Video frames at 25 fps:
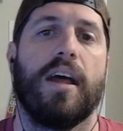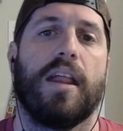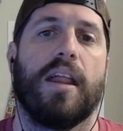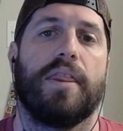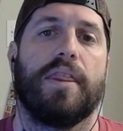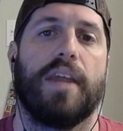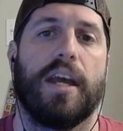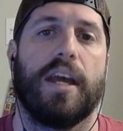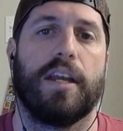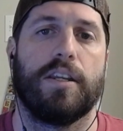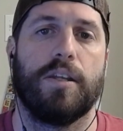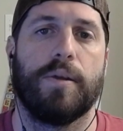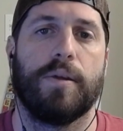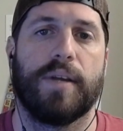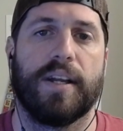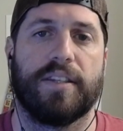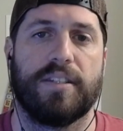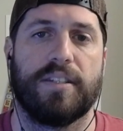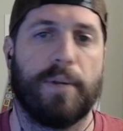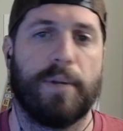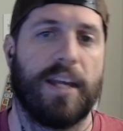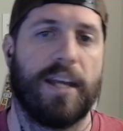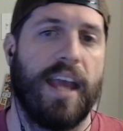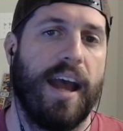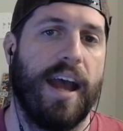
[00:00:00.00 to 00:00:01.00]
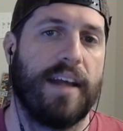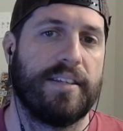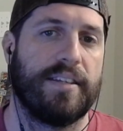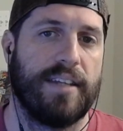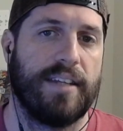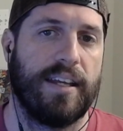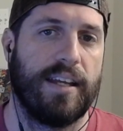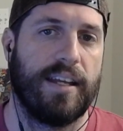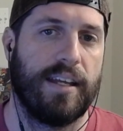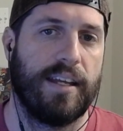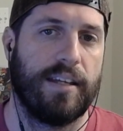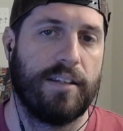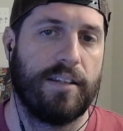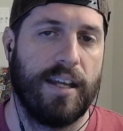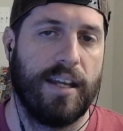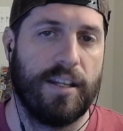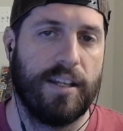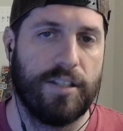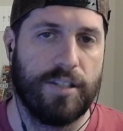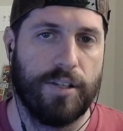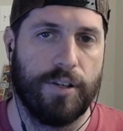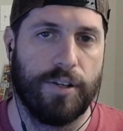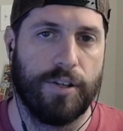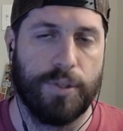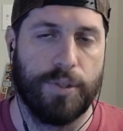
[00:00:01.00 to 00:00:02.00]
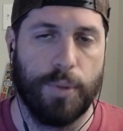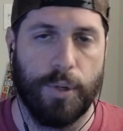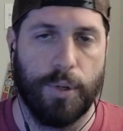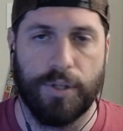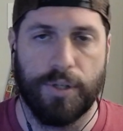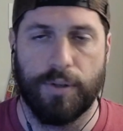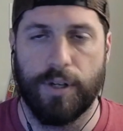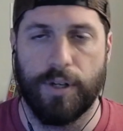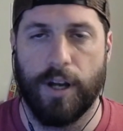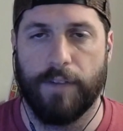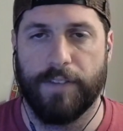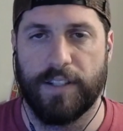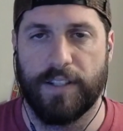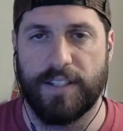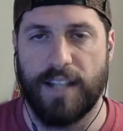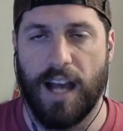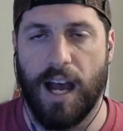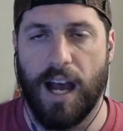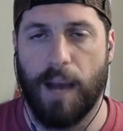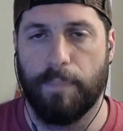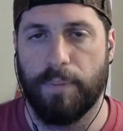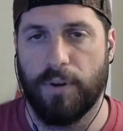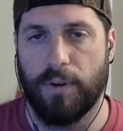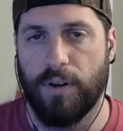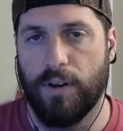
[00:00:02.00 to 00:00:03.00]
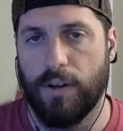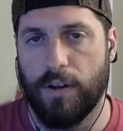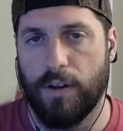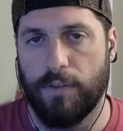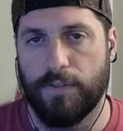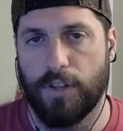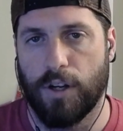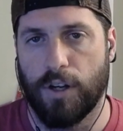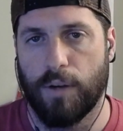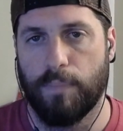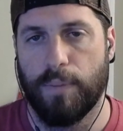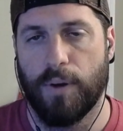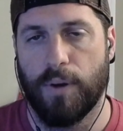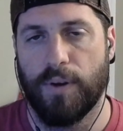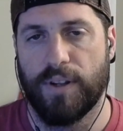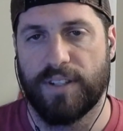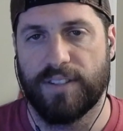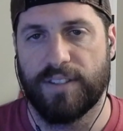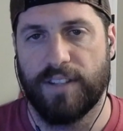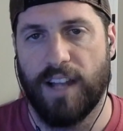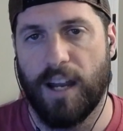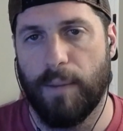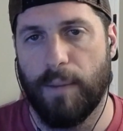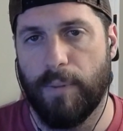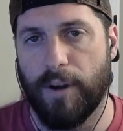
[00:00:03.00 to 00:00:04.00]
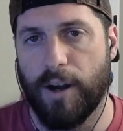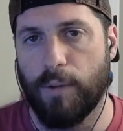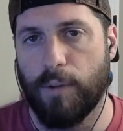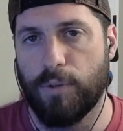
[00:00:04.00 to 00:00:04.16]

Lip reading: that you get to cast a instant or sorcery off the top of your opponent's library,